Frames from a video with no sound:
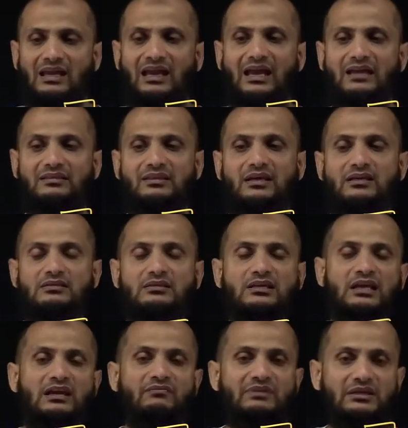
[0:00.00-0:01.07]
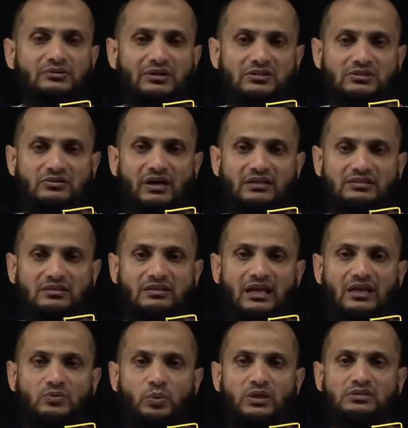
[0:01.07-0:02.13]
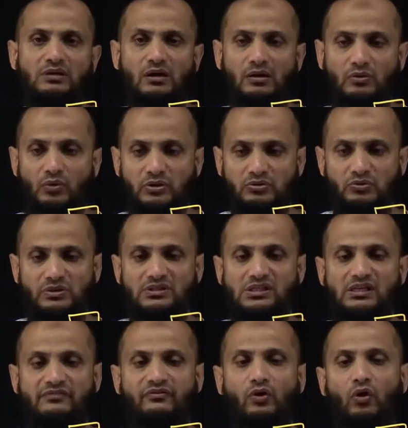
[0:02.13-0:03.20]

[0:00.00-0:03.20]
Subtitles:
and then the Aviatrix transit gateways are going to receive